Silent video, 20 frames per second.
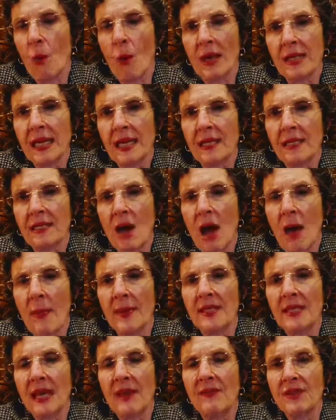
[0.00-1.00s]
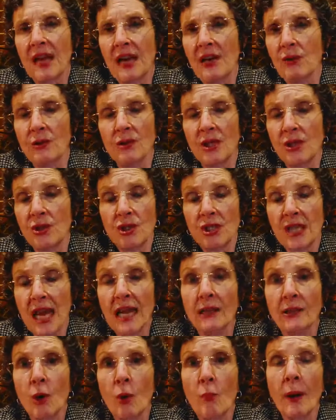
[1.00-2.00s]
want to take us on the safe side, you can just
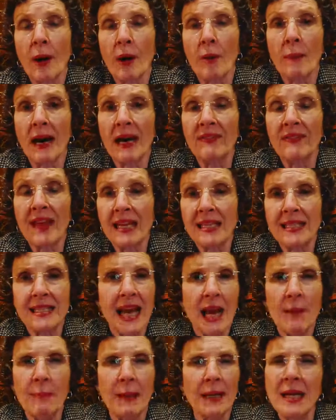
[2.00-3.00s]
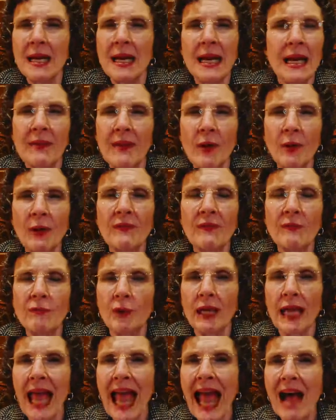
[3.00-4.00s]
take a loperamide that day, but they don't even
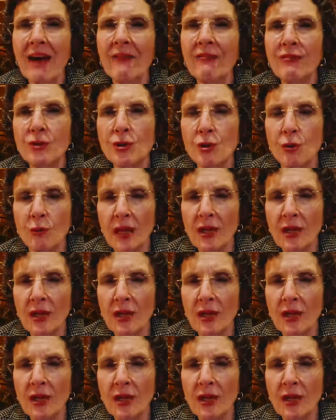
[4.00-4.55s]
really have to.